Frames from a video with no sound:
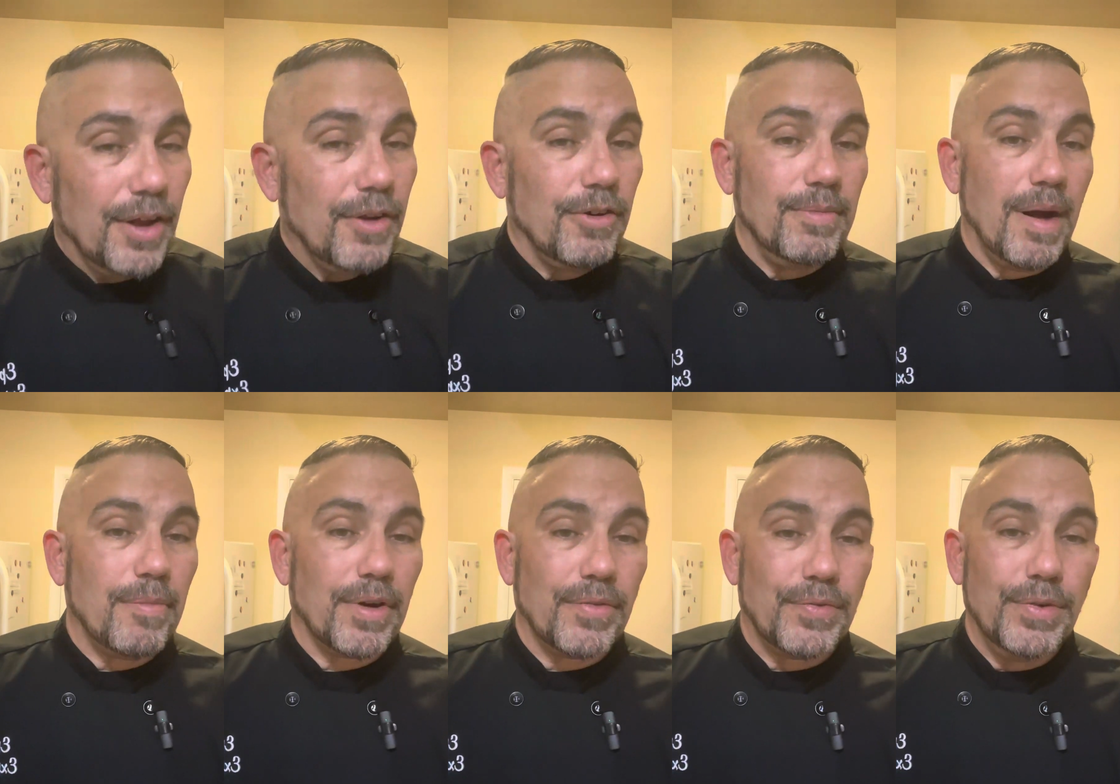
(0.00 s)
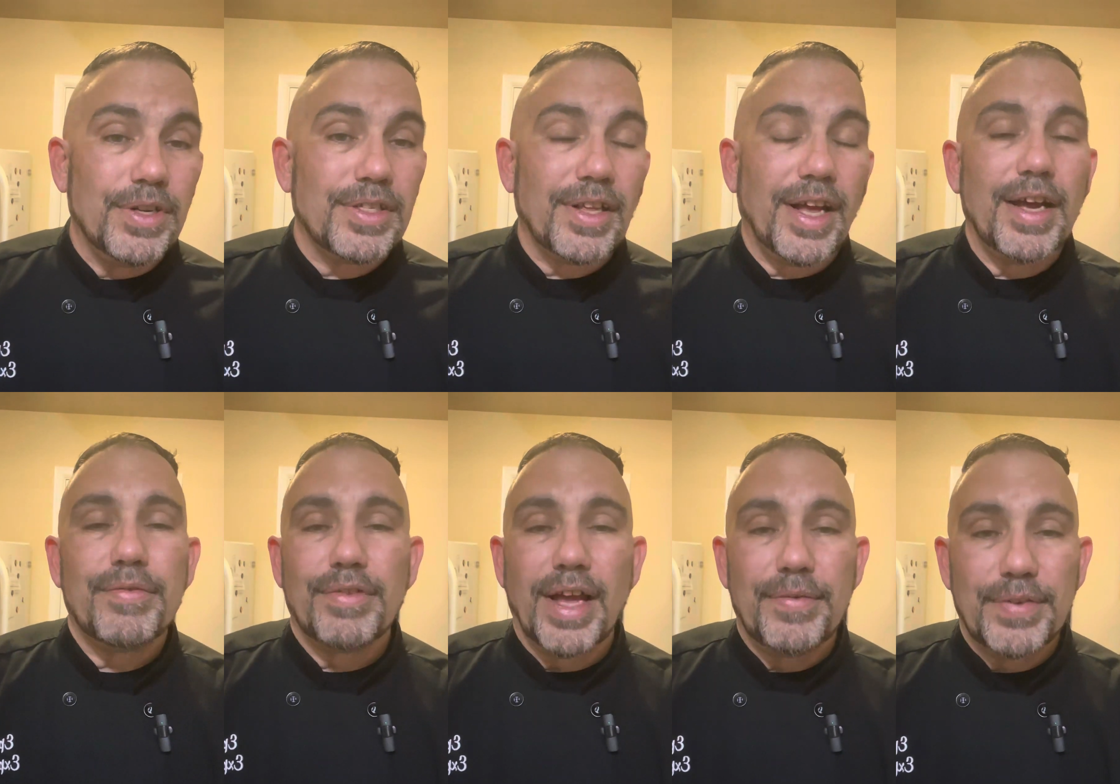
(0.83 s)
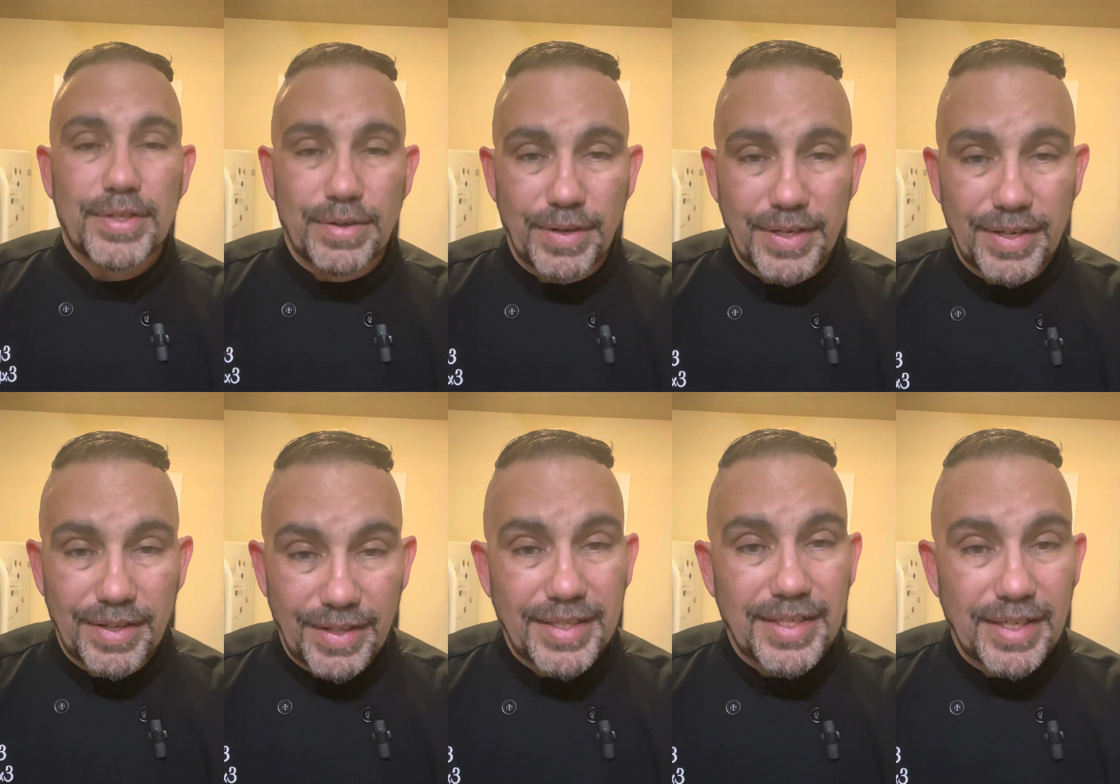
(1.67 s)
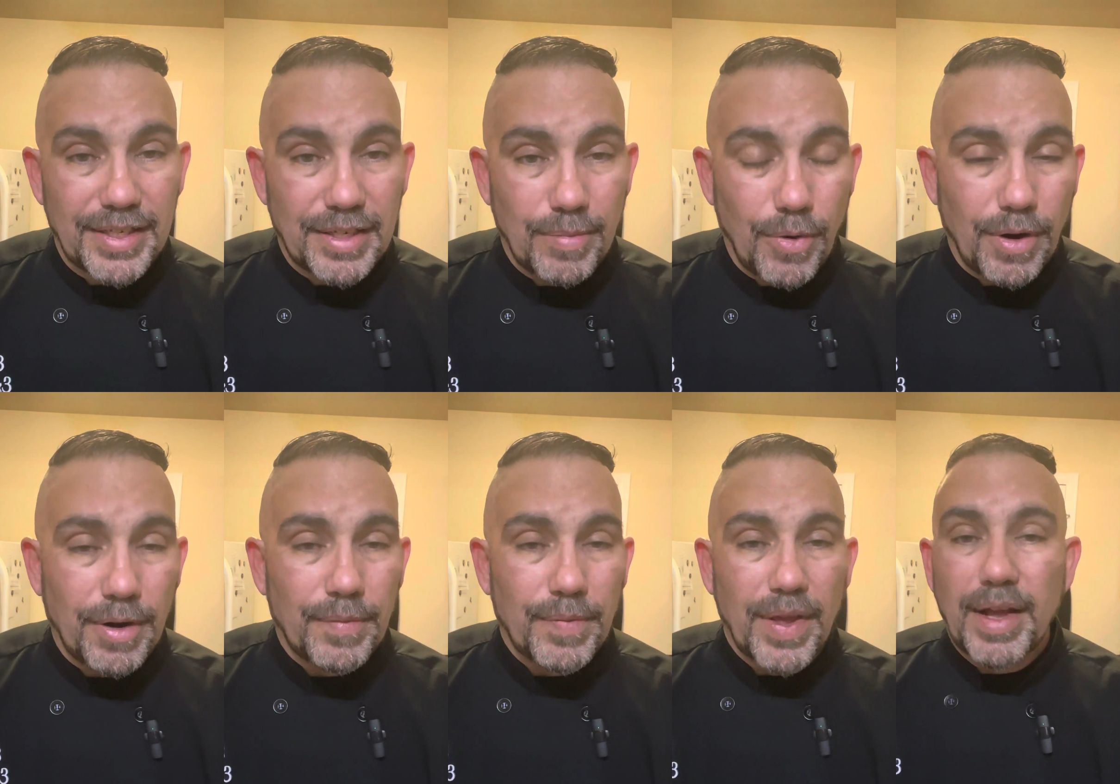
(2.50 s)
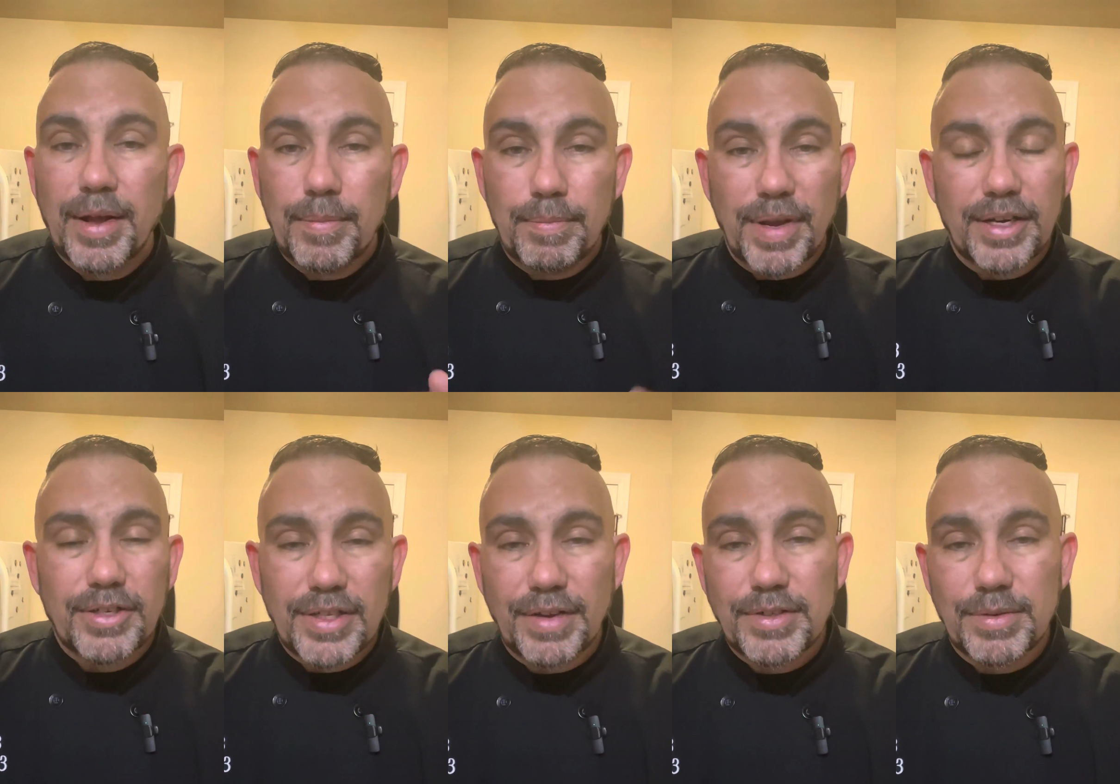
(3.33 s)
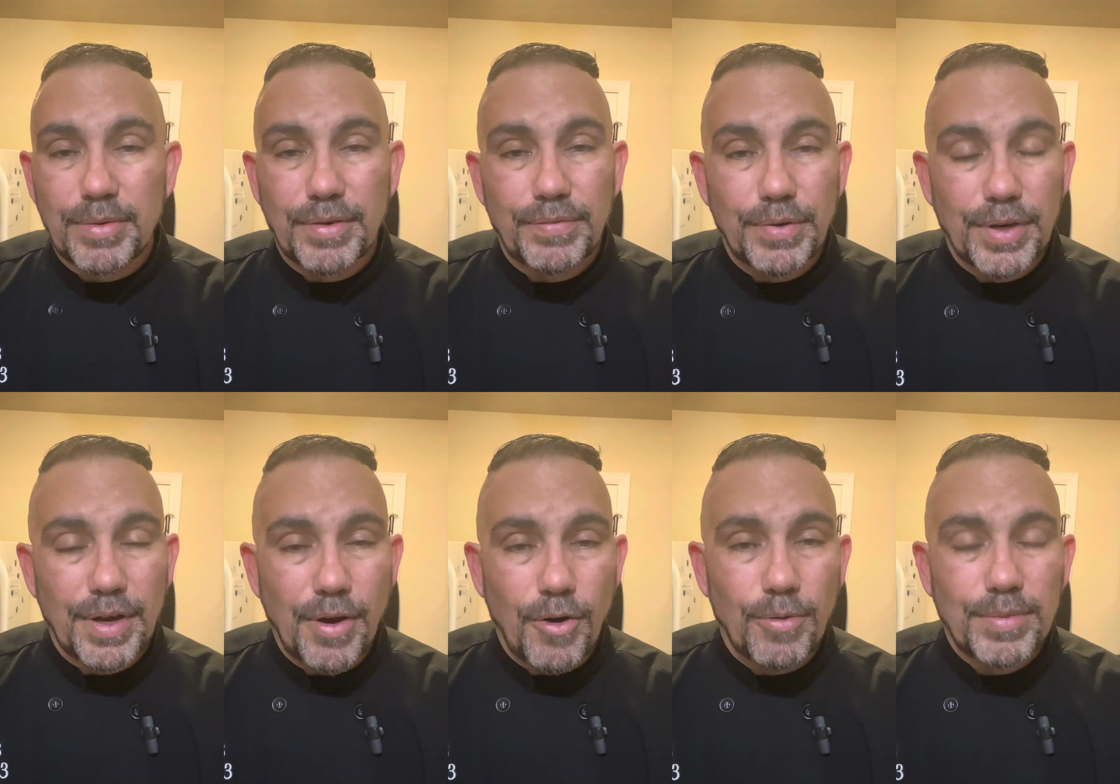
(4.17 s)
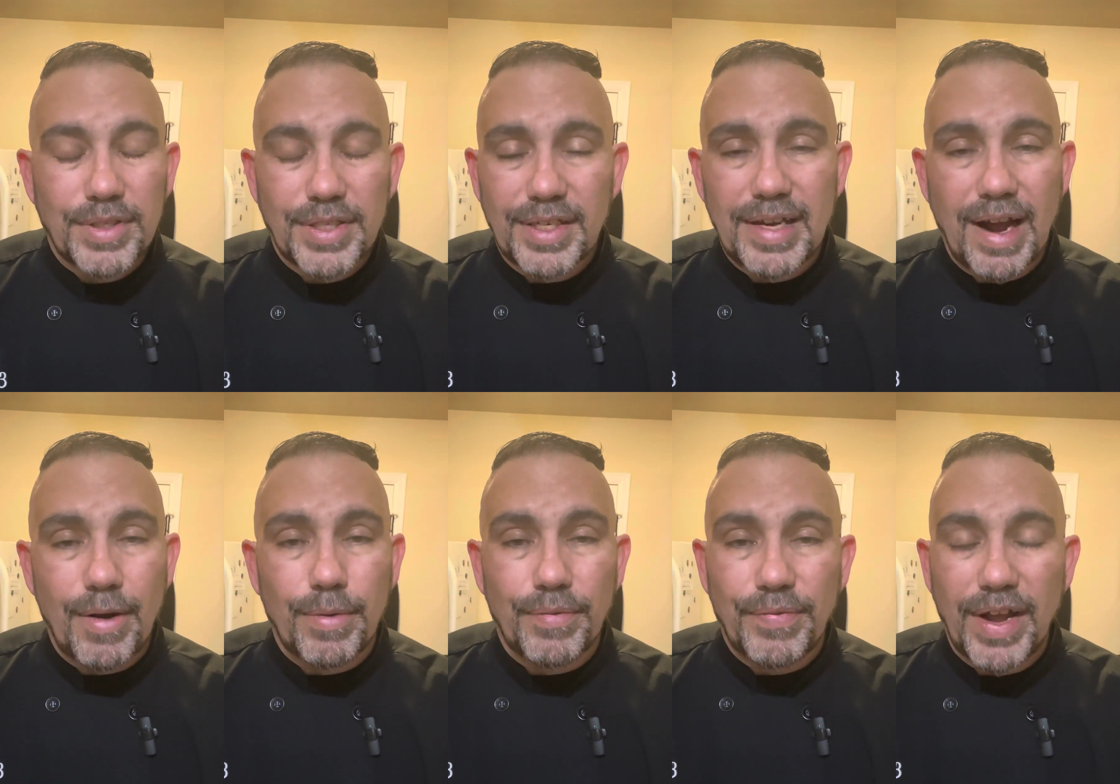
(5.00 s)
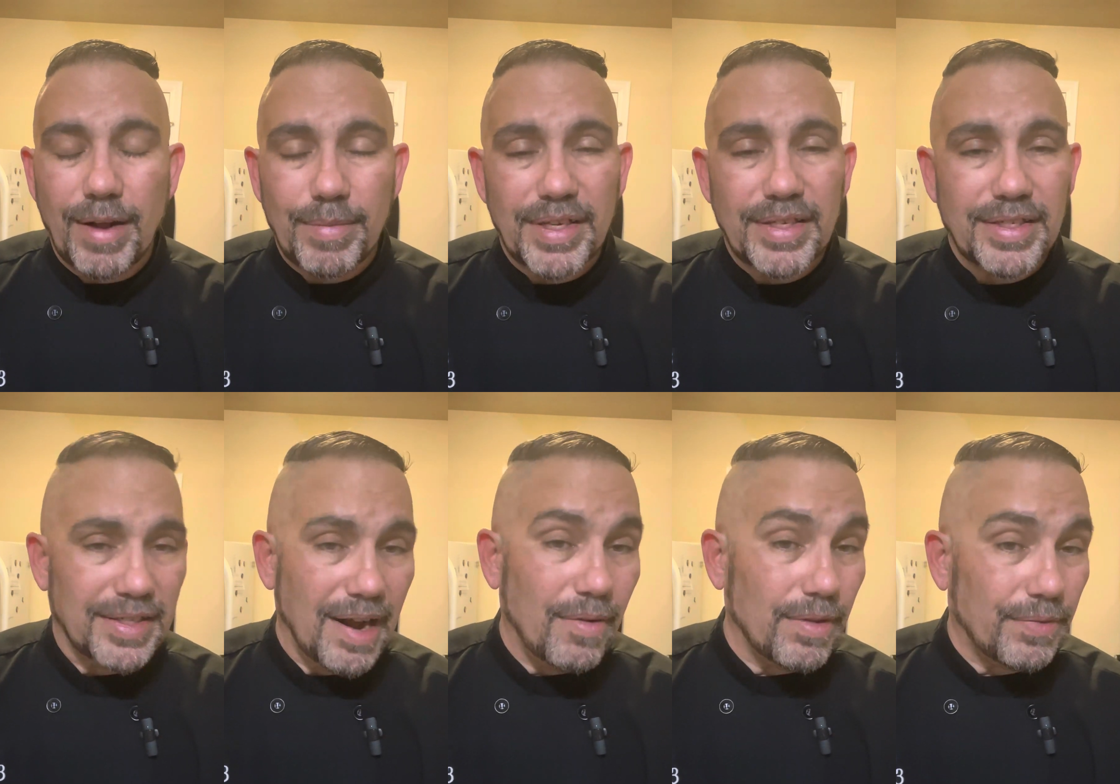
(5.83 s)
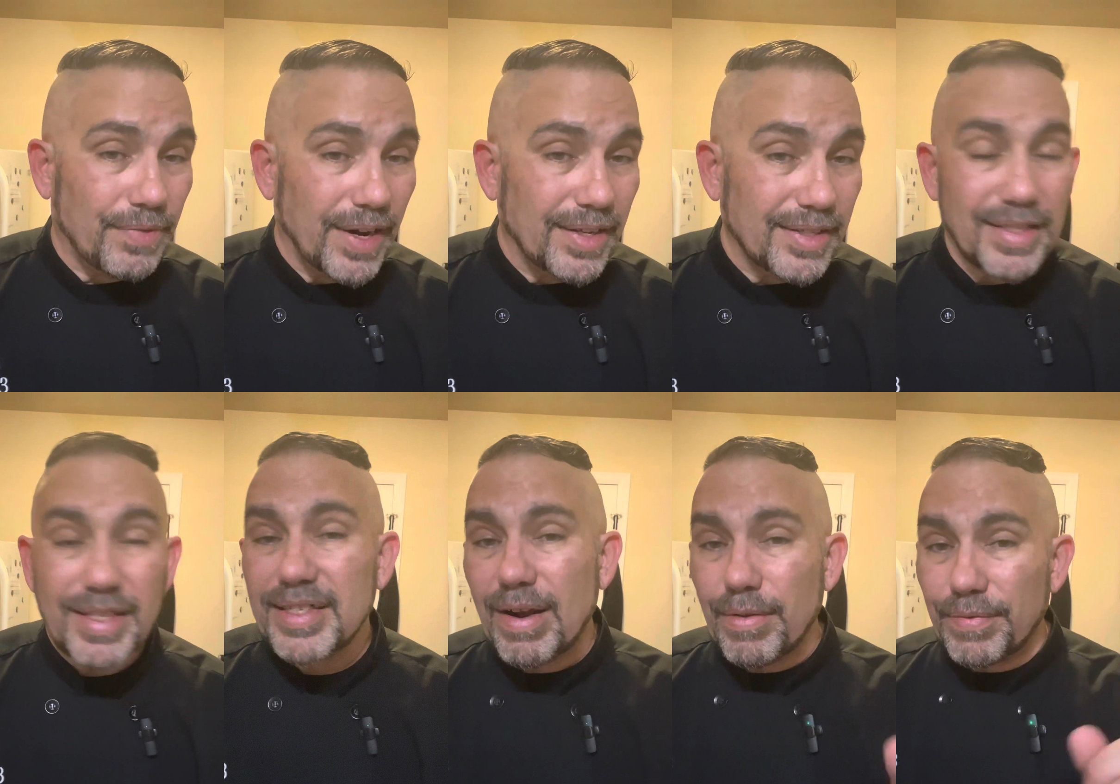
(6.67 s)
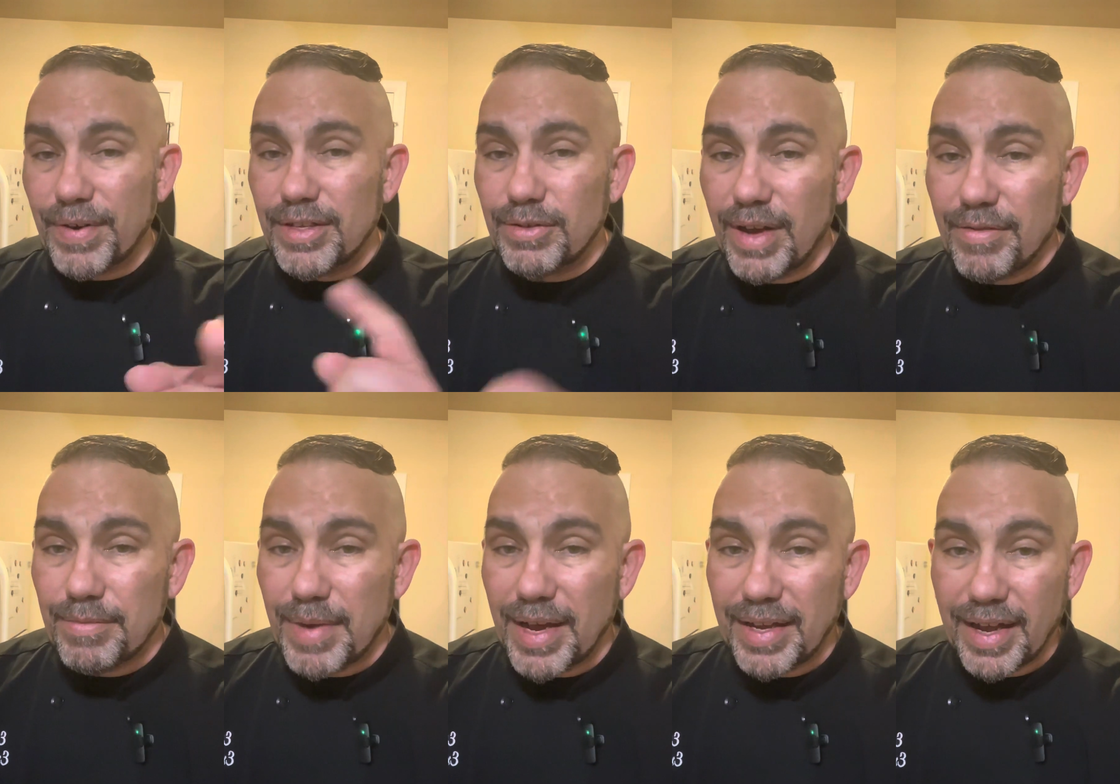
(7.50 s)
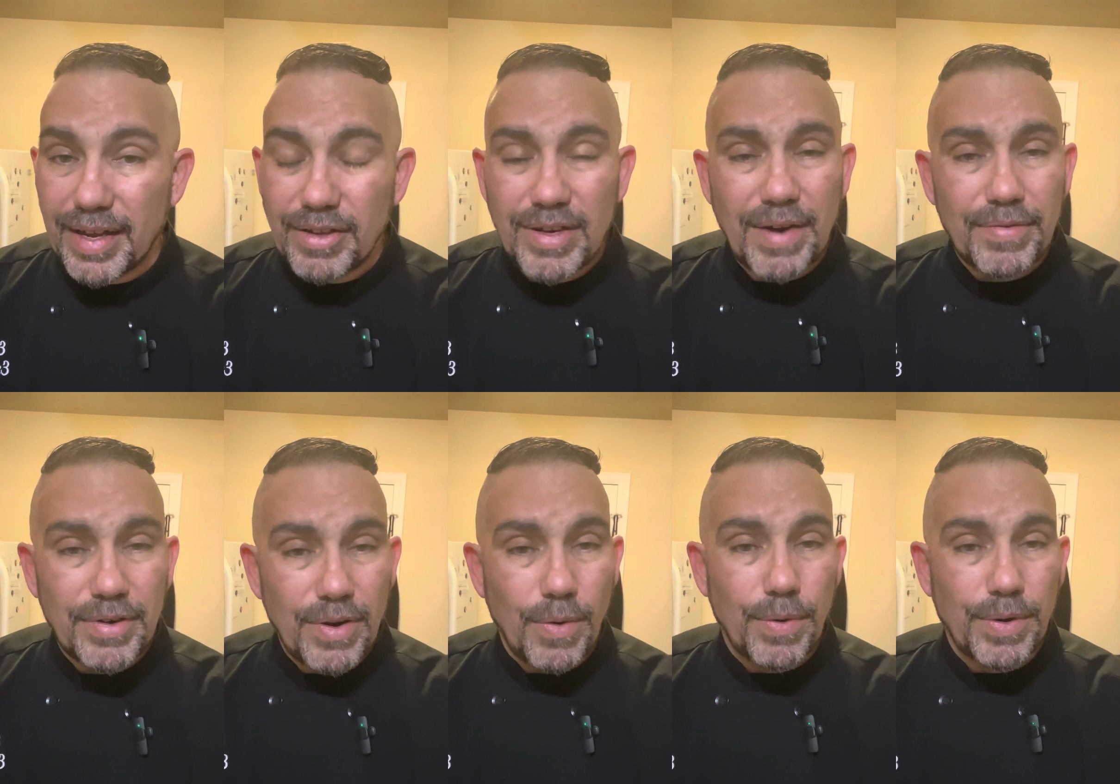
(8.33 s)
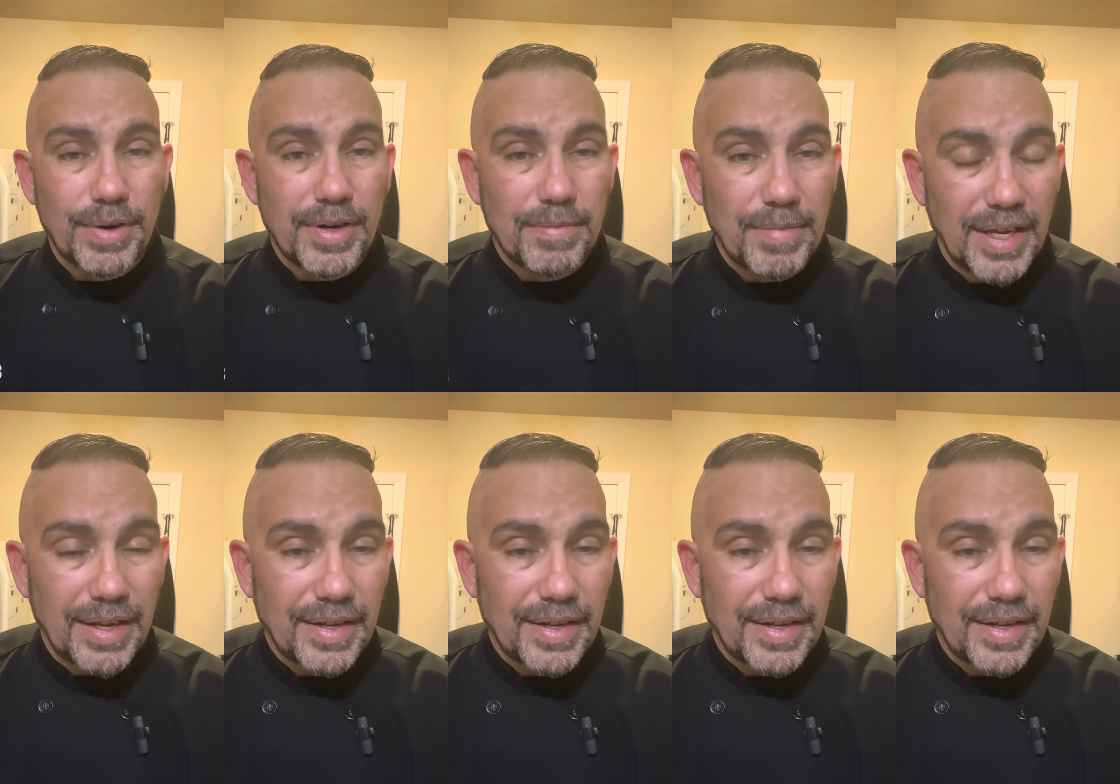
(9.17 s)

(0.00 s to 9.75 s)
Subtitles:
Remember, food is life. Life is good. Let's eat some more. Make yourself some good food at home. Sit down with family. Sit down with friends. Sit down with friends you haven't met yet. You never know who you're going to meet.